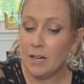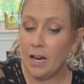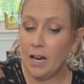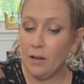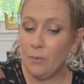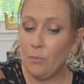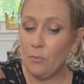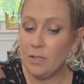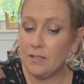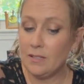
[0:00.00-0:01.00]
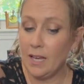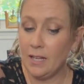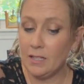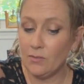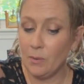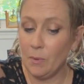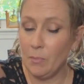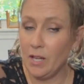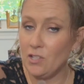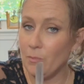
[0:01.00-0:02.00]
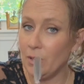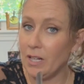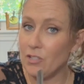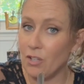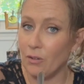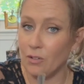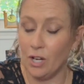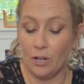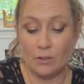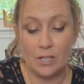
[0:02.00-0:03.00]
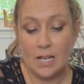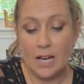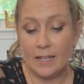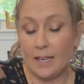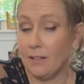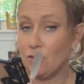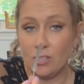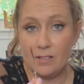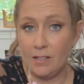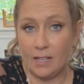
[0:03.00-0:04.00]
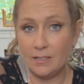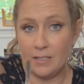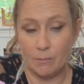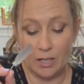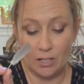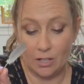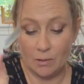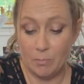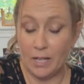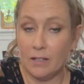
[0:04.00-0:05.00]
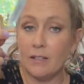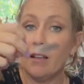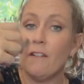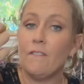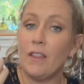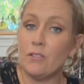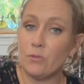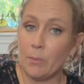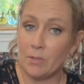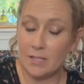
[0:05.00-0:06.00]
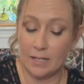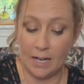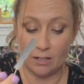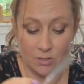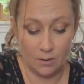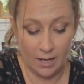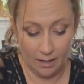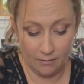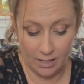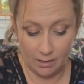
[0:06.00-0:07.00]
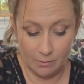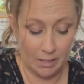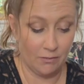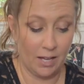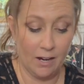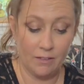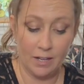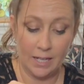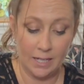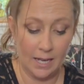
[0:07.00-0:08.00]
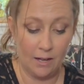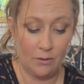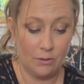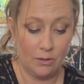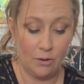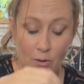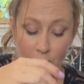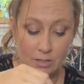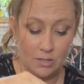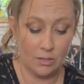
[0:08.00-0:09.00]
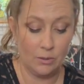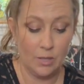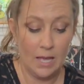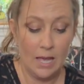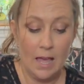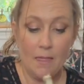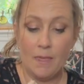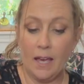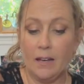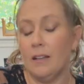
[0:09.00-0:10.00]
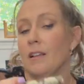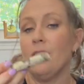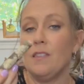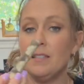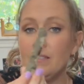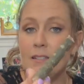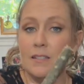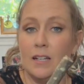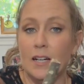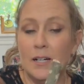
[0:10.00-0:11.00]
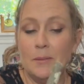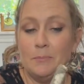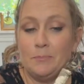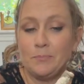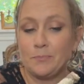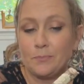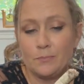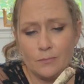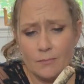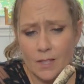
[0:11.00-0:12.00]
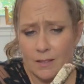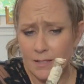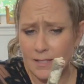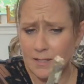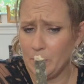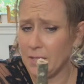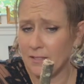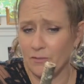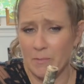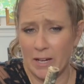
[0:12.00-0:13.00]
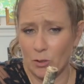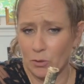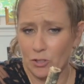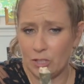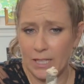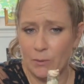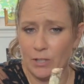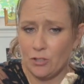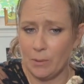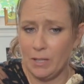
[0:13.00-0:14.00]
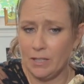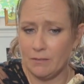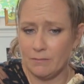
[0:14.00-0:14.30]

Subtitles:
I would say it's from a pigeon, but I don't know. Again, just collected in my yard, but feathers represent air. So I have the element of air that I can hold on to. Then this is a piece of my oak tree. We trim it,